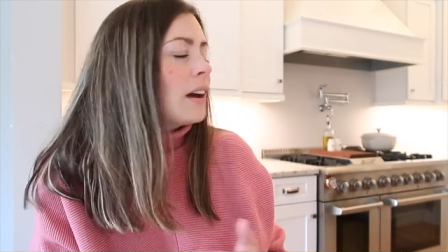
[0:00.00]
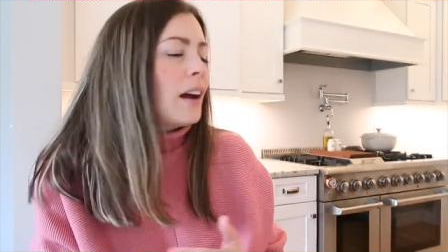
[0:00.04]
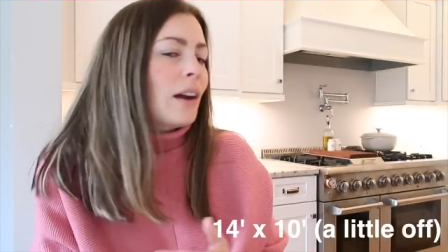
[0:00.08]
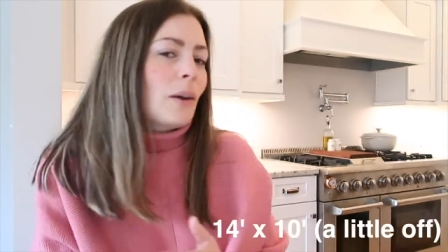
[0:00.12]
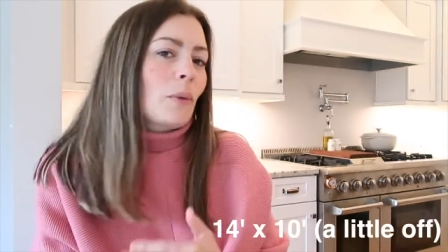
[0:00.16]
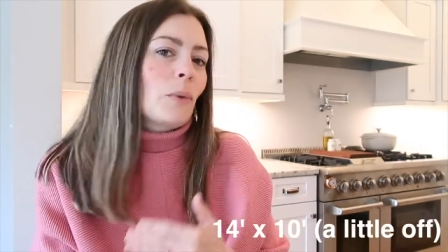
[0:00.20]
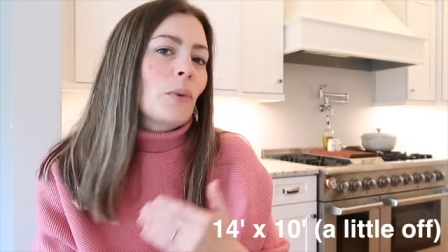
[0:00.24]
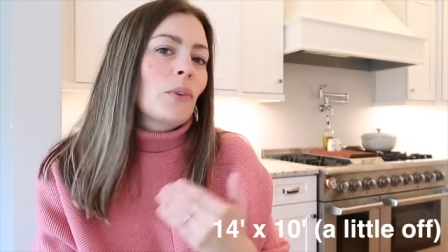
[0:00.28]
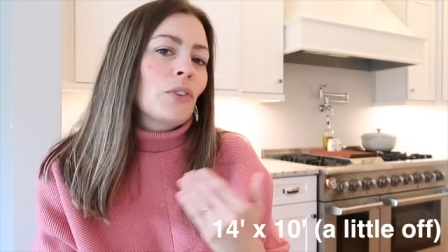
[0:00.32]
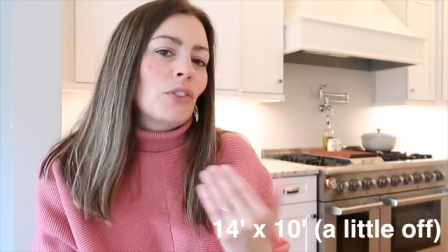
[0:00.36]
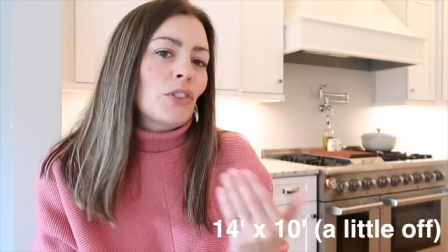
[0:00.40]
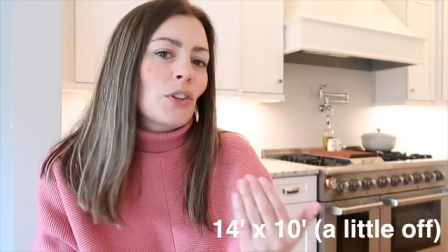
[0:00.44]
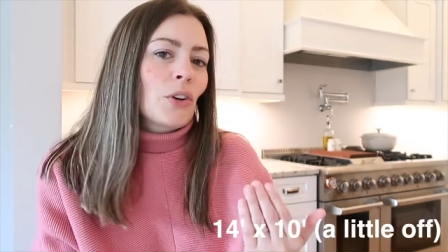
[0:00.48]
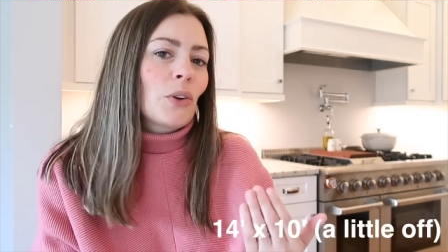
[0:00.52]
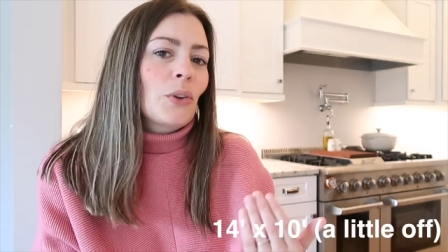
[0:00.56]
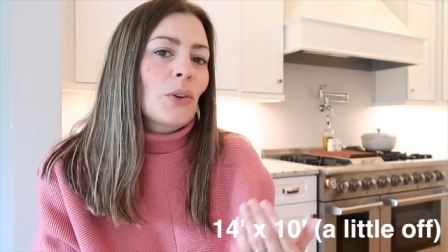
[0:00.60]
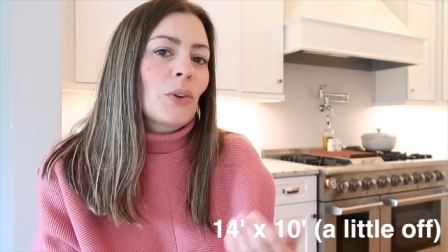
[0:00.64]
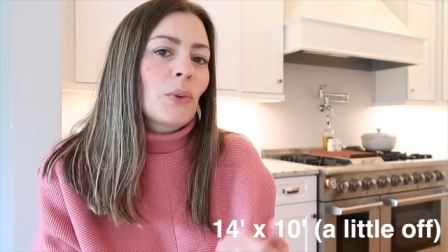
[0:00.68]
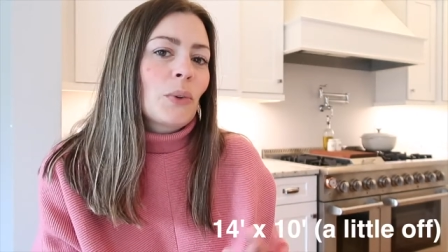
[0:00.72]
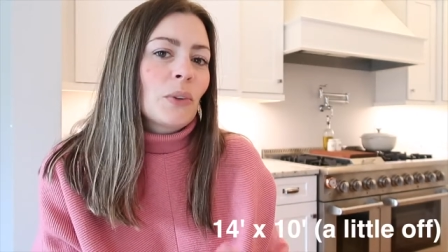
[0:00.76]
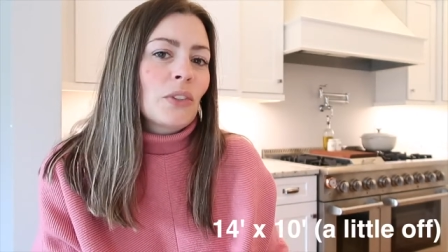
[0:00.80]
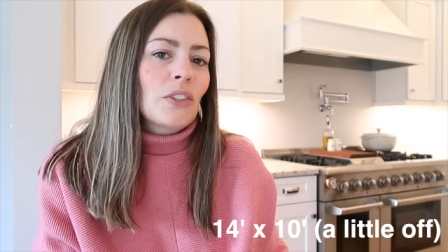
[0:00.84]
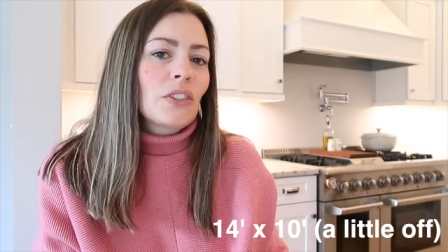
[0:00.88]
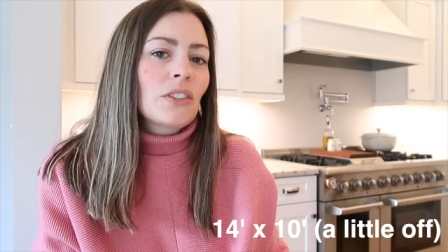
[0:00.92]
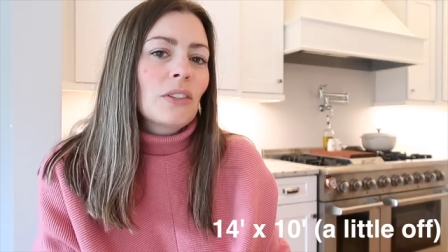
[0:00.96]
I will show
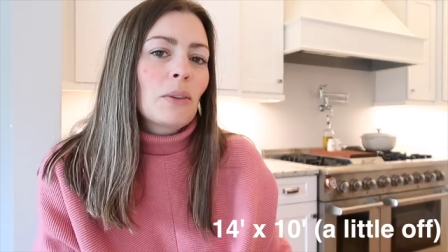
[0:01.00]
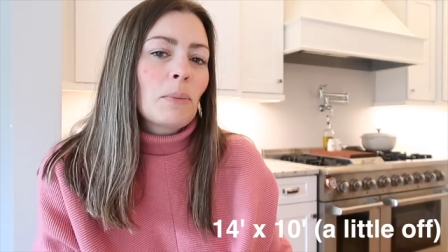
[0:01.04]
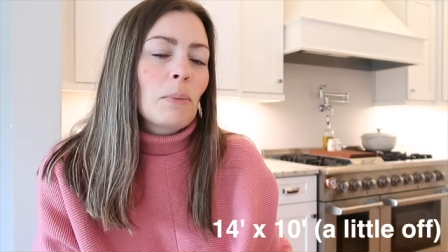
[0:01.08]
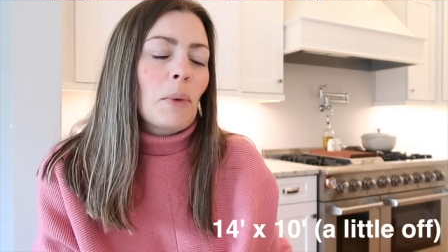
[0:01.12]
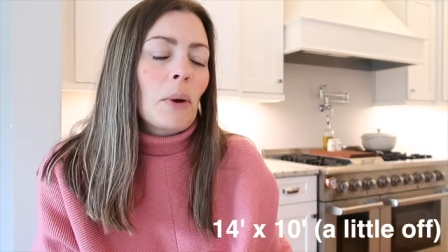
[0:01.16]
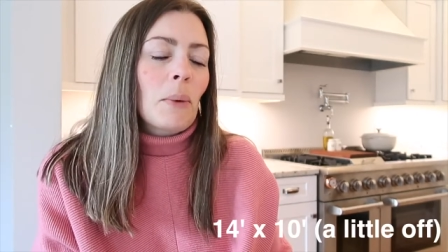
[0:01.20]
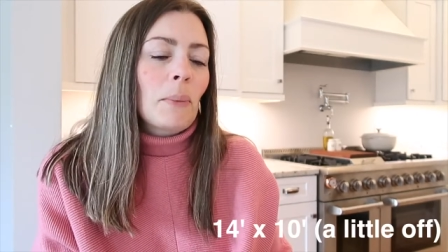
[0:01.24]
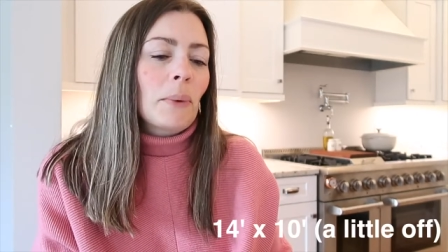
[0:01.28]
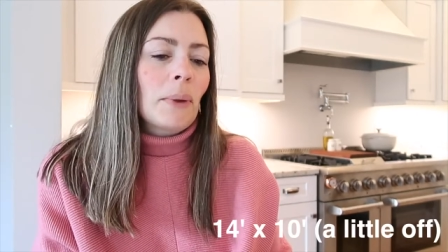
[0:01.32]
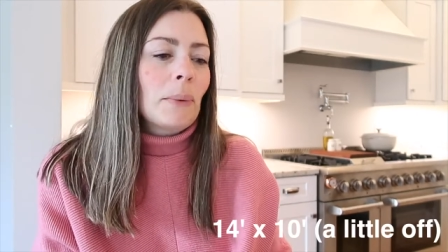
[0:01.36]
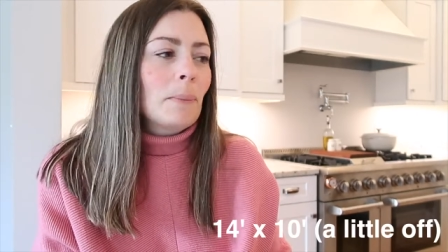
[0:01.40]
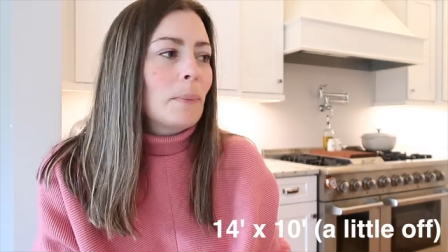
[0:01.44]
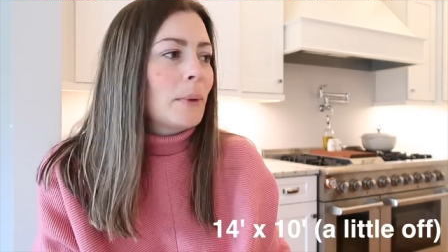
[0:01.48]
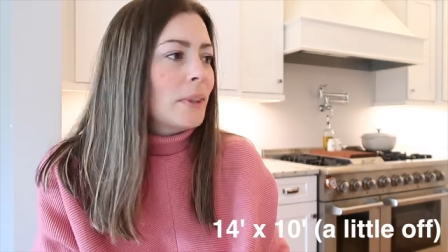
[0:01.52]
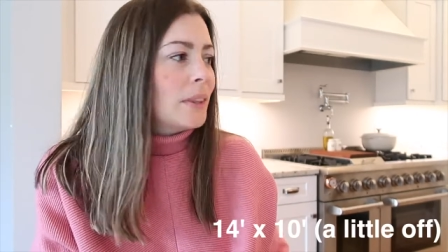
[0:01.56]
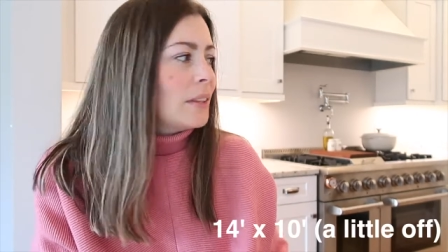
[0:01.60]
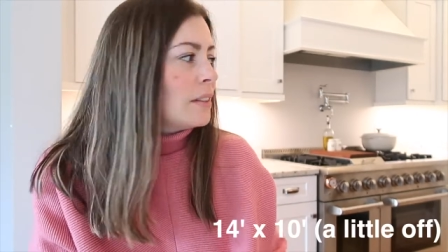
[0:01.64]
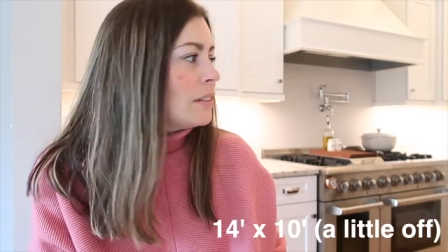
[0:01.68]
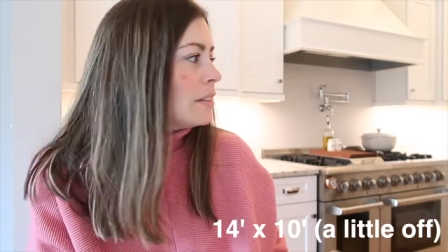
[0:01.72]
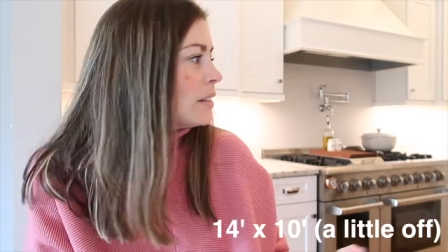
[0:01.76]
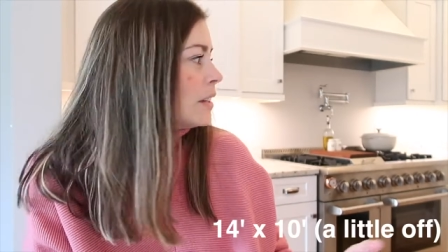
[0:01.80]
you in just a moment, but this